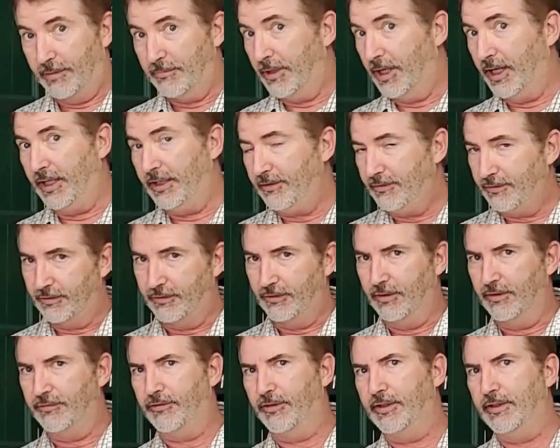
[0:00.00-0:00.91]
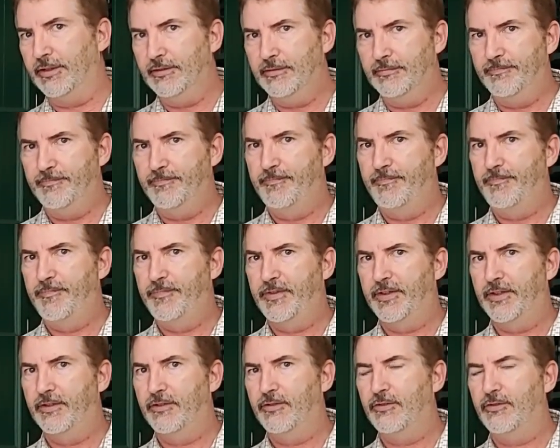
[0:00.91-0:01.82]
mine, the girlfriend.
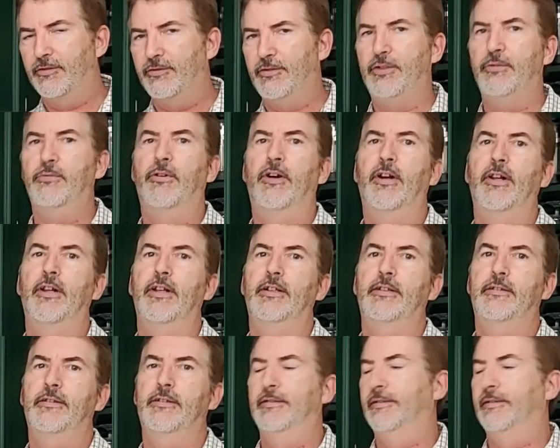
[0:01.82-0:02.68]
She wanted it.